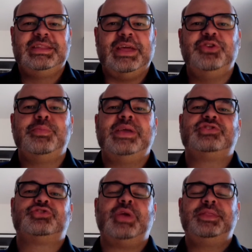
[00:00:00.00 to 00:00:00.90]
that you may
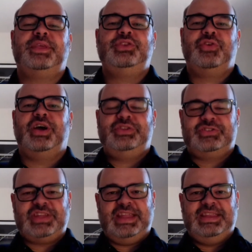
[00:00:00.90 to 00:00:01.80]
strengthen your
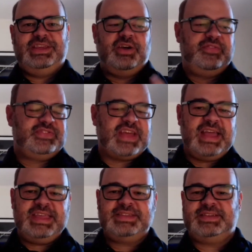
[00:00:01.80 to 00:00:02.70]
understanding of
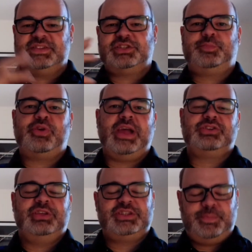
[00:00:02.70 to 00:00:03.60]
science and
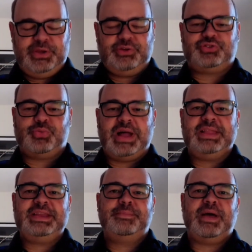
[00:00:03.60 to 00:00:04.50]

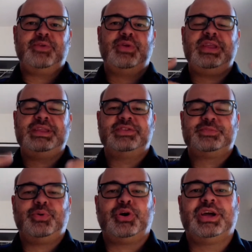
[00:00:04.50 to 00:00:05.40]
spirituality by reading
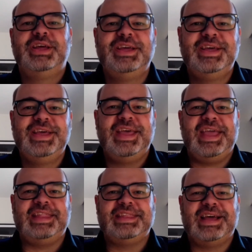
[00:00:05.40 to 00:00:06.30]
this book,
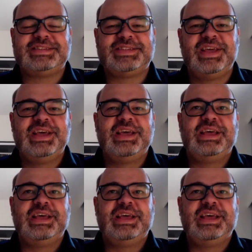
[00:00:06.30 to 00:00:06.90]
and thus